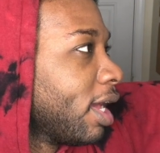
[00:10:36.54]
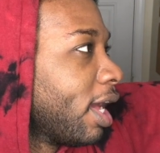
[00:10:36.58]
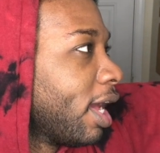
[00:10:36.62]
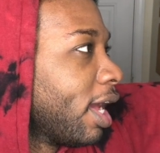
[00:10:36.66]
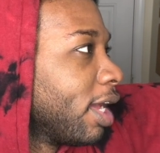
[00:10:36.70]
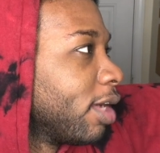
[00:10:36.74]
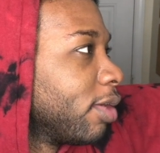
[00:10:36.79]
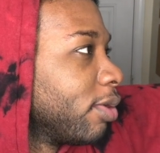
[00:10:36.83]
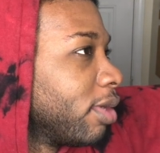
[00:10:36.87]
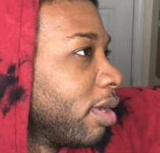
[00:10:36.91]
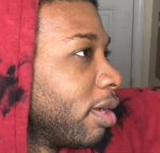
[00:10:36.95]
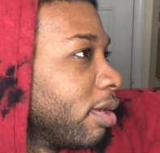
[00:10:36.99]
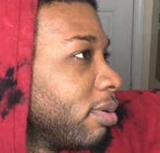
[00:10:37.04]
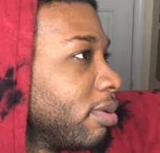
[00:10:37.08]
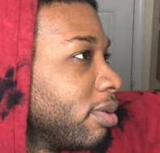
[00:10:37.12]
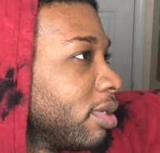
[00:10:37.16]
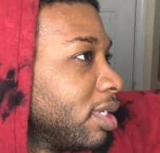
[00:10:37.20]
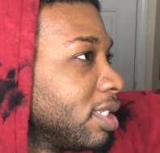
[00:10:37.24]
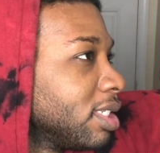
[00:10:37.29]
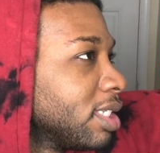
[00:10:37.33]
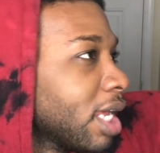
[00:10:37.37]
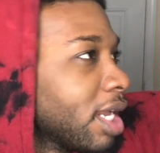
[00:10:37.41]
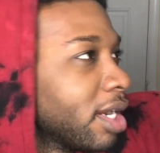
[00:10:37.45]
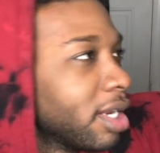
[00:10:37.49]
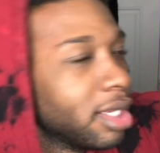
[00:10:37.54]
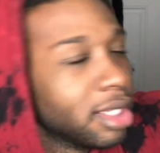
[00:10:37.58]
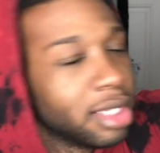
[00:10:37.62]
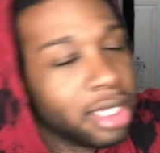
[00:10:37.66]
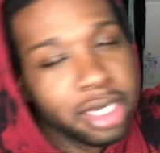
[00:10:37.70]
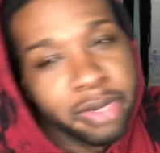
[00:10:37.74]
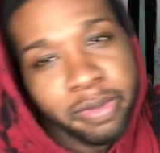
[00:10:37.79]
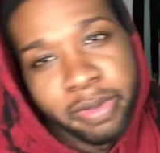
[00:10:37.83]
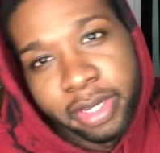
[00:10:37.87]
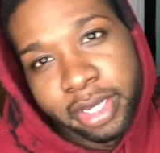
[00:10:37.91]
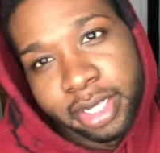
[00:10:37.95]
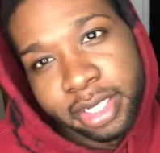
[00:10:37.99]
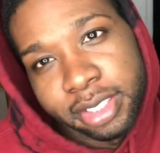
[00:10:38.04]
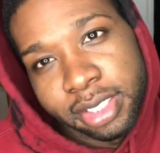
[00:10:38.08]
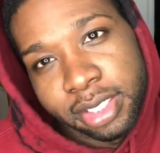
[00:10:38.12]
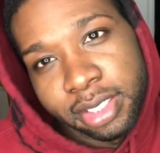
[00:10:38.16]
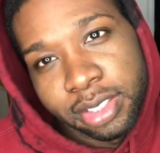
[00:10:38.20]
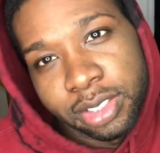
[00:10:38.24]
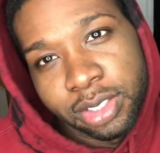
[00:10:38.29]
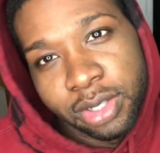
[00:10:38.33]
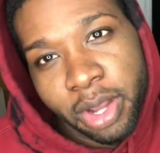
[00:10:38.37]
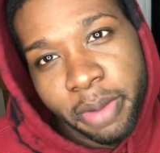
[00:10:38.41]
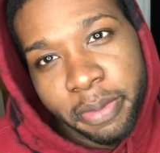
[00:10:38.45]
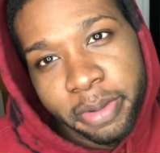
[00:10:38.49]
know. It's not a good thing to be lazy.
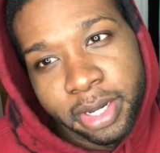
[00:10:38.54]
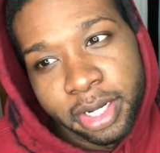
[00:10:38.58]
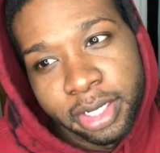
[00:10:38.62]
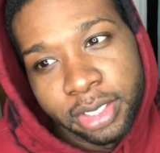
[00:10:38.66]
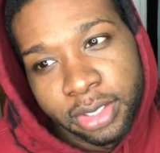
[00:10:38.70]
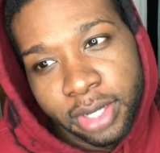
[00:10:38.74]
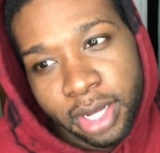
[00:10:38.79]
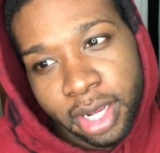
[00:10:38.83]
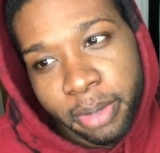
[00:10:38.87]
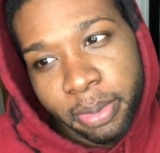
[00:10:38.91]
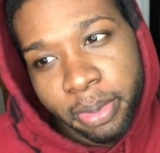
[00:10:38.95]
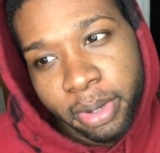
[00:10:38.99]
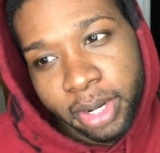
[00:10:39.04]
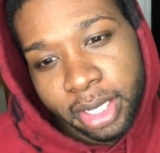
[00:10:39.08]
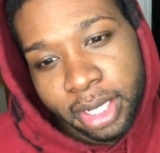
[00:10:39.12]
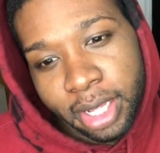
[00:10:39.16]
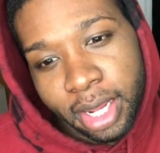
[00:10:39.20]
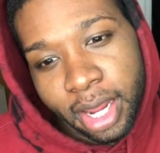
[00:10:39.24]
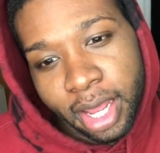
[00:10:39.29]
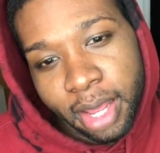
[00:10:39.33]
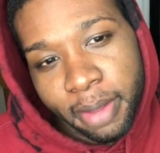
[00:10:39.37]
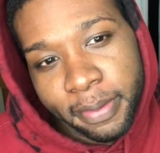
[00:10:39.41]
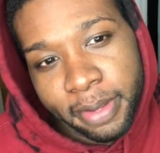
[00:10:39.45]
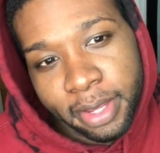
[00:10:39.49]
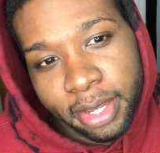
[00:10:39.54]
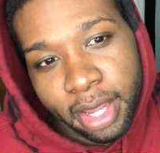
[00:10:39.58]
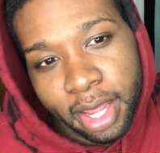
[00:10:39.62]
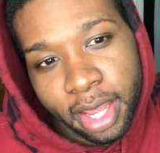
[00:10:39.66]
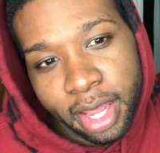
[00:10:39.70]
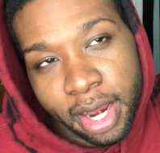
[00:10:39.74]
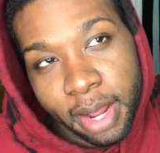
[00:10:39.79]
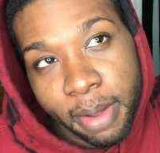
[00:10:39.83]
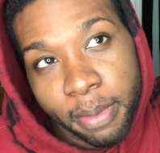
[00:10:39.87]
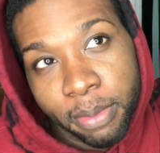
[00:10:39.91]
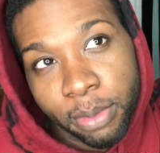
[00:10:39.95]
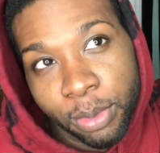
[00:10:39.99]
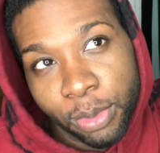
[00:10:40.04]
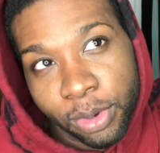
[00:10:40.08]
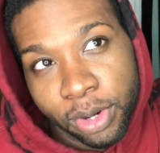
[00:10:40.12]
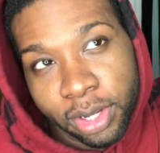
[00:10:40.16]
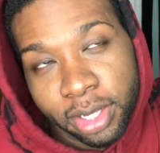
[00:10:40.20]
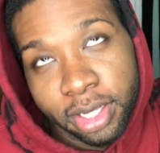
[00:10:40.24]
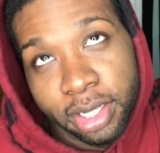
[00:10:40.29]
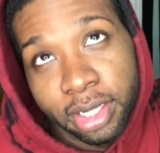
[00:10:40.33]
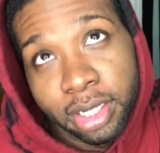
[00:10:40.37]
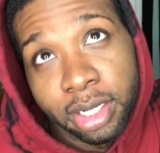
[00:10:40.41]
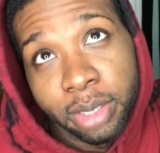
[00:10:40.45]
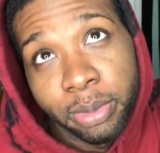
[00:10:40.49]
So I'm gonna try to break that habit, and I'm
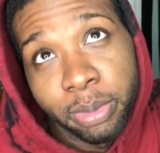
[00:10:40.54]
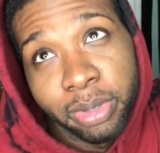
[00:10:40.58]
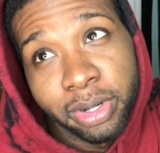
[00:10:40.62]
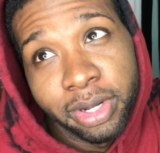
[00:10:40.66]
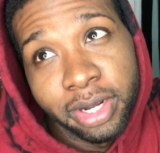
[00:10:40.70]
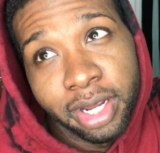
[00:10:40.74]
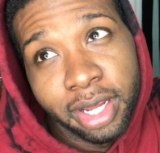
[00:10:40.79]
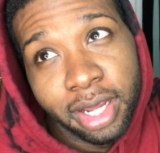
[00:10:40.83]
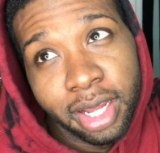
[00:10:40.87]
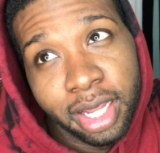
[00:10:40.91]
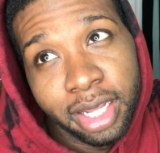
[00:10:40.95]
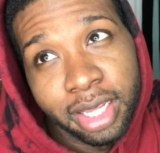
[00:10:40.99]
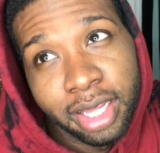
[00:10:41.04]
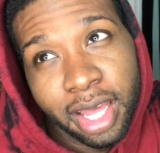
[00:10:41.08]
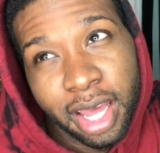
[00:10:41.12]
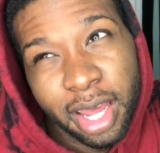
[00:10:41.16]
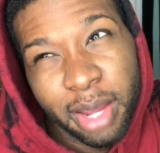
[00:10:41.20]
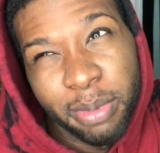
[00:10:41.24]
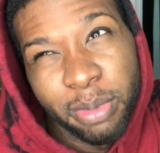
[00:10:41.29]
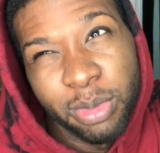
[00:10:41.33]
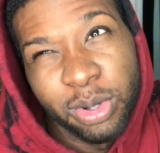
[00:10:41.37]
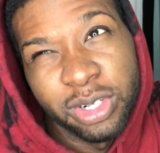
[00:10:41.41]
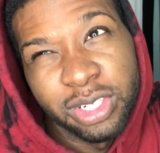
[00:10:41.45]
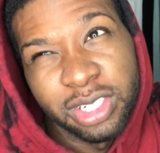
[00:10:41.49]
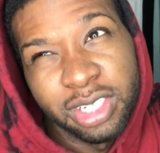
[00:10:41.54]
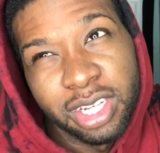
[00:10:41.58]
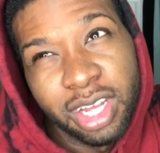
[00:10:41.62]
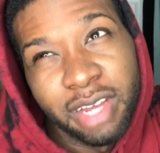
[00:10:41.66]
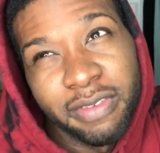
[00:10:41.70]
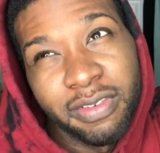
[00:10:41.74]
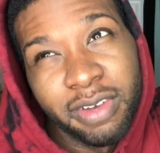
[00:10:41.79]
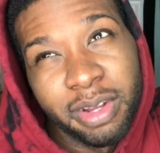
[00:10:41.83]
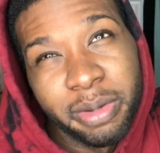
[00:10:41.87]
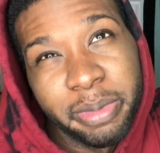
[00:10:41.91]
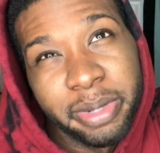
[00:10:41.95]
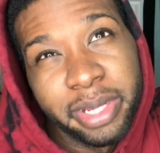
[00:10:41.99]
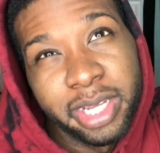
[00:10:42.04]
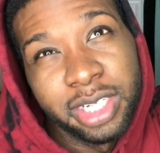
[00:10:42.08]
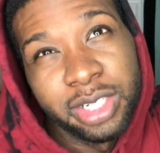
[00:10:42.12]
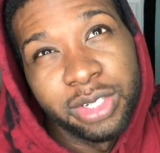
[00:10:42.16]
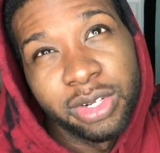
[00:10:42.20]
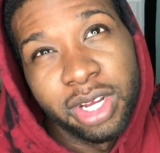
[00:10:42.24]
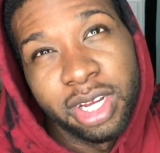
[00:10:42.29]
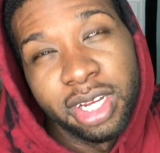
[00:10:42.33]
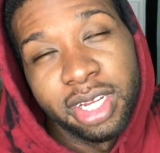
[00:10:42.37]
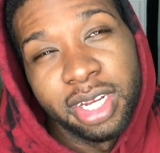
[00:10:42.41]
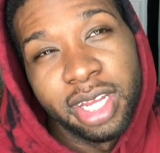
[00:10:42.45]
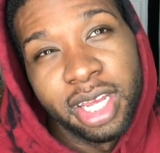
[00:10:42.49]
really gonna put a lot more stuff on
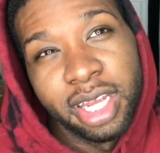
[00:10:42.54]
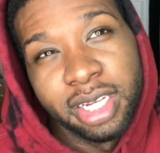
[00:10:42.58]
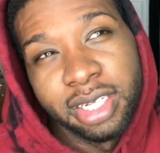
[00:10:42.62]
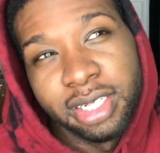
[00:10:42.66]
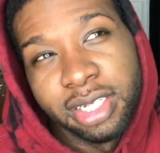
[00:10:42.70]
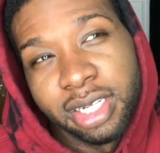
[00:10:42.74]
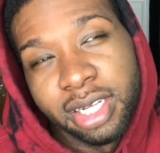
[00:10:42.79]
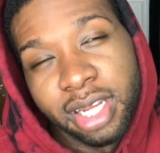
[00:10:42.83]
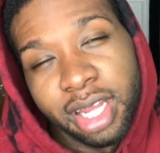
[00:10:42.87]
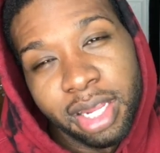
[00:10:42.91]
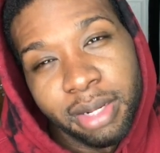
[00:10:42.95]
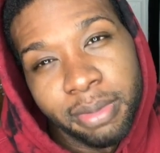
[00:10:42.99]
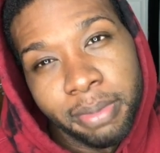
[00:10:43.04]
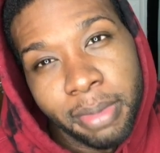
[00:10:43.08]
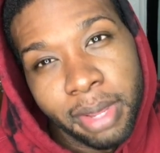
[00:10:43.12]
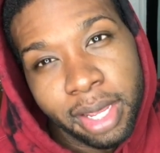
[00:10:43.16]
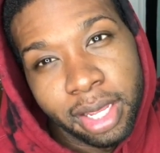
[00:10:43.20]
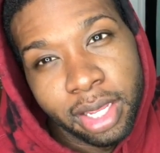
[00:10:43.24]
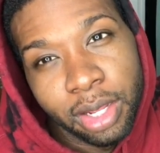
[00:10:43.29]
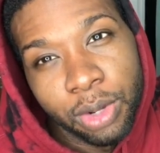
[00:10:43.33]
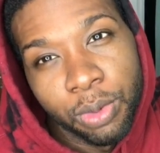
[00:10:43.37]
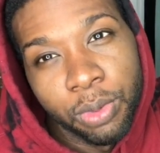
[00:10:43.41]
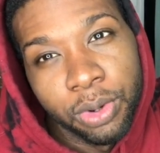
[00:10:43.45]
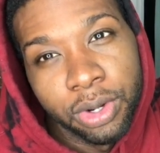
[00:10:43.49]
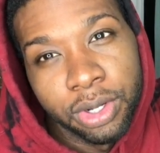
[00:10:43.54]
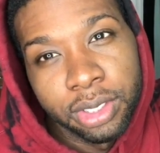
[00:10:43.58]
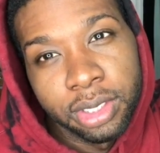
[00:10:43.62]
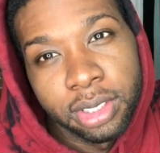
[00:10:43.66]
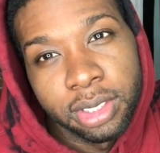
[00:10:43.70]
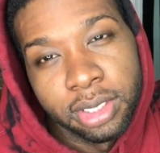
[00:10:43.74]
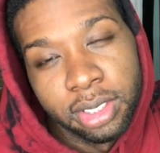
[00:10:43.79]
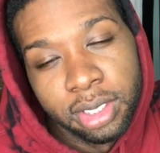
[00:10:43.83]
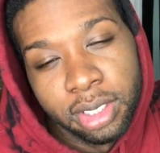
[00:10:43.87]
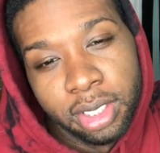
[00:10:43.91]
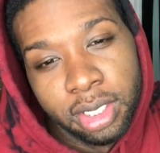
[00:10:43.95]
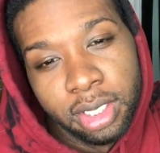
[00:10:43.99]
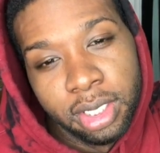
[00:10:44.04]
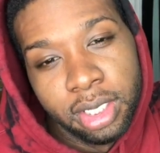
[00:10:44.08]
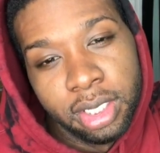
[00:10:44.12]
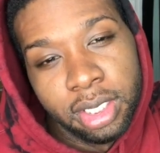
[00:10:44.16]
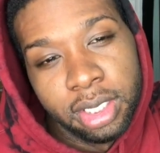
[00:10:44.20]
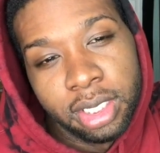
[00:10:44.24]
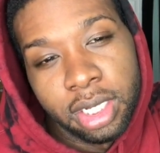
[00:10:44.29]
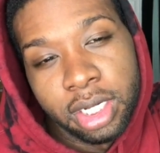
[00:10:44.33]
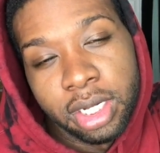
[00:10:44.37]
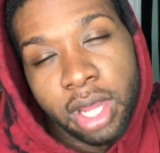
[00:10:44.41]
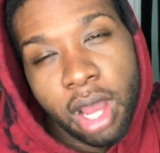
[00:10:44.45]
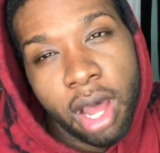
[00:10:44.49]
Patreon and make it worth
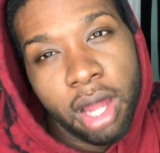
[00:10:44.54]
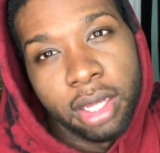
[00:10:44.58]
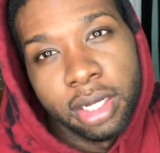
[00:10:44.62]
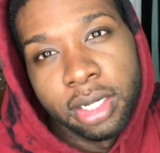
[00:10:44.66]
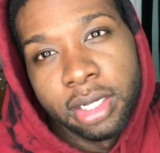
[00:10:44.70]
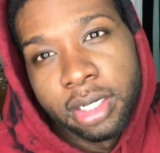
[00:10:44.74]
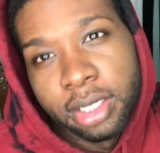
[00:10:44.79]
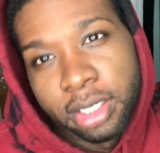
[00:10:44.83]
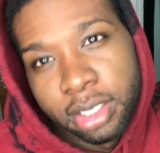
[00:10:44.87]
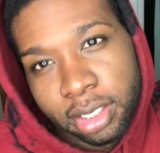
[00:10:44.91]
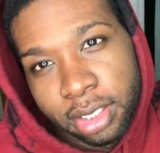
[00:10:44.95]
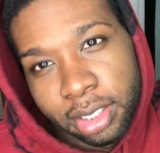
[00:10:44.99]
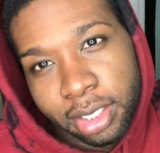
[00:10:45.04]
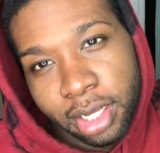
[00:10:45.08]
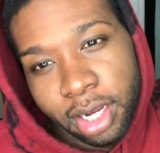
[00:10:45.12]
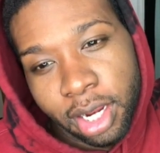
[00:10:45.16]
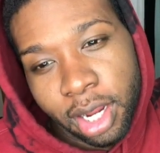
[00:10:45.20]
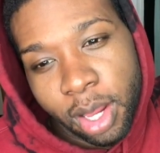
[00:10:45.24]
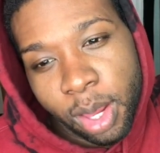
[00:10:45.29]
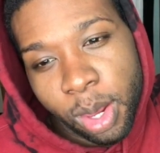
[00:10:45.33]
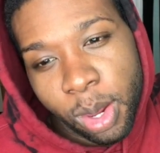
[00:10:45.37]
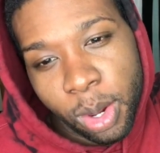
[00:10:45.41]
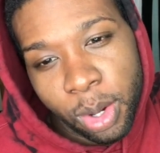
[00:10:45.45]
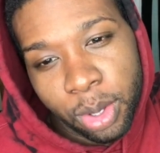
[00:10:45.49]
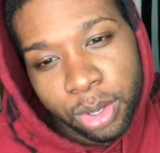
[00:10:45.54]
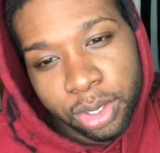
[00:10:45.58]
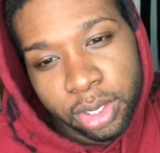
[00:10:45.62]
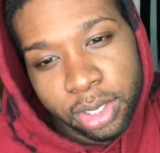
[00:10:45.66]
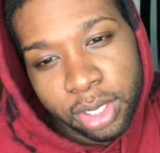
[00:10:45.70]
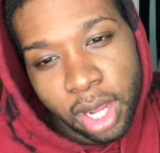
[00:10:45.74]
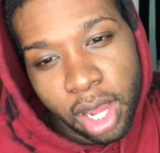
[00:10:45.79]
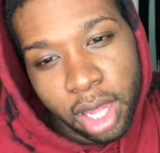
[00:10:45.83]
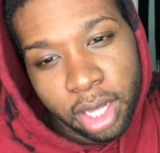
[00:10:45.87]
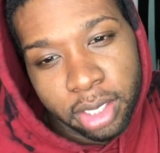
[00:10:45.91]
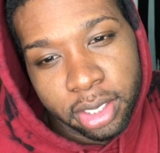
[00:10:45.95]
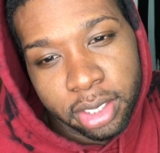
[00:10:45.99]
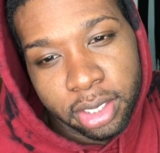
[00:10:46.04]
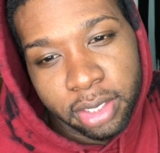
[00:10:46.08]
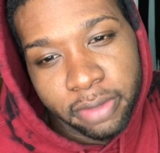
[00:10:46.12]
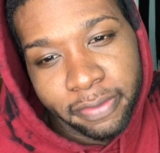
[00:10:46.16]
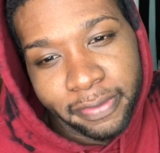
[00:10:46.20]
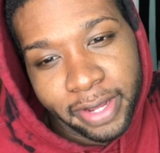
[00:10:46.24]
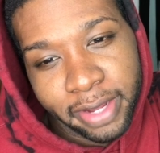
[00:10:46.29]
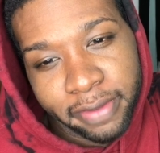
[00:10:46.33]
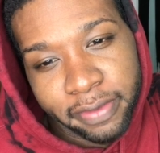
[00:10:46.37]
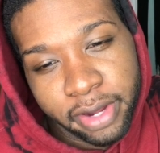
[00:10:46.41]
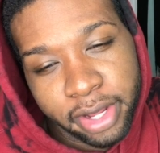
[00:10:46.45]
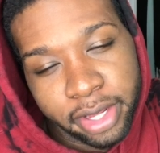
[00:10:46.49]
the dollar. You know, the dollar to
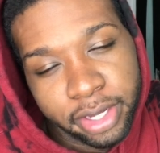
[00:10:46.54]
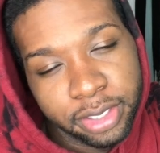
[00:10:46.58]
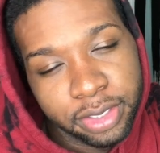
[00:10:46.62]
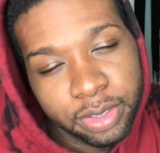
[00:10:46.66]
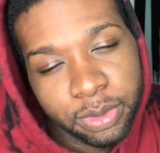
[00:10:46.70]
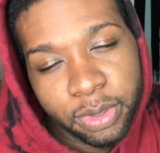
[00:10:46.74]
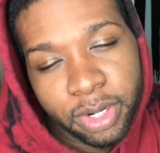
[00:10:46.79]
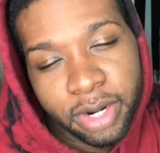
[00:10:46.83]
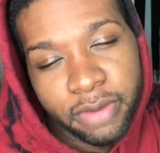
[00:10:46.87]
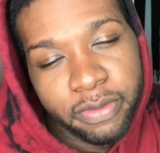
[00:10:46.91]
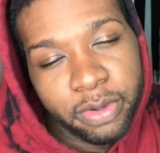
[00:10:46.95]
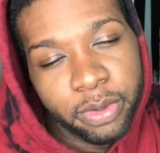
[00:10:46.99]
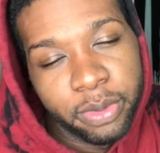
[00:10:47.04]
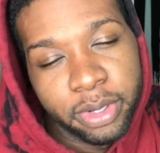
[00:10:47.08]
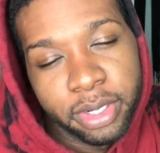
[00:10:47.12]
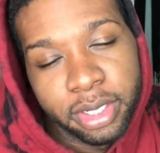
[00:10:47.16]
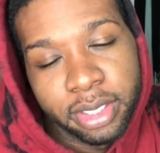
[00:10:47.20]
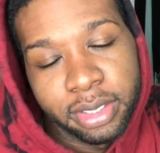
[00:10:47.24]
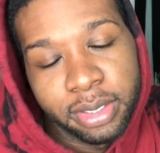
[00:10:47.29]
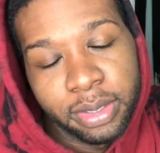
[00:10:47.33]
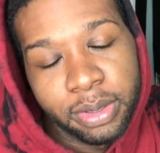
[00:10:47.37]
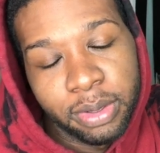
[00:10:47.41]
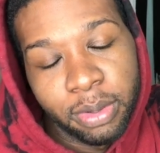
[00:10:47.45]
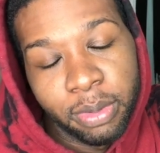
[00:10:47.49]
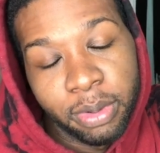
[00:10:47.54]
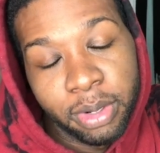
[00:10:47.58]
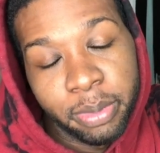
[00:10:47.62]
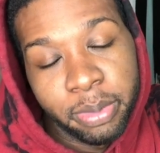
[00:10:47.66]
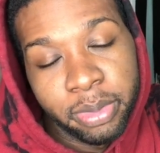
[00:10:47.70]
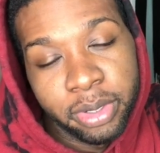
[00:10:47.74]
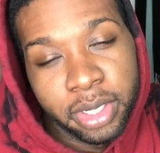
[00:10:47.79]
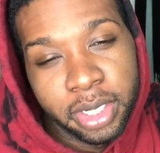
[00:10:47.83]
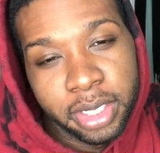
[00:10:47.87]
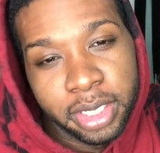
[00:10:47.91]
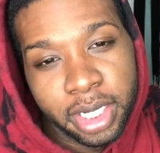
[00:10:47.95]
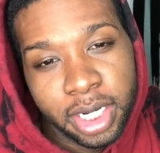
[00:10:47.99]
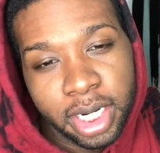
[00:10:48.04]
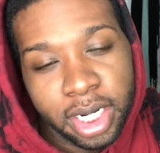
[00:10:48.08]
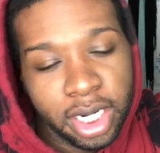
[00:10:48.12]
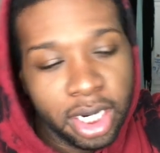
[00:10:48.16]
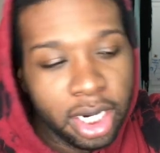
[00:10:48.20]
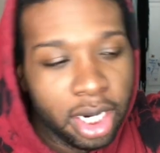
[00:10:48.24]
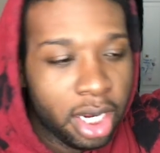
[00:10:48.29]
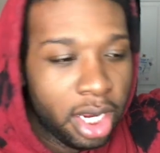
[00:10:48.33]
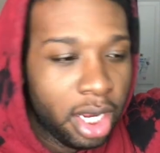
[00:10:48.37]
$5 or whatever you wanna put on there.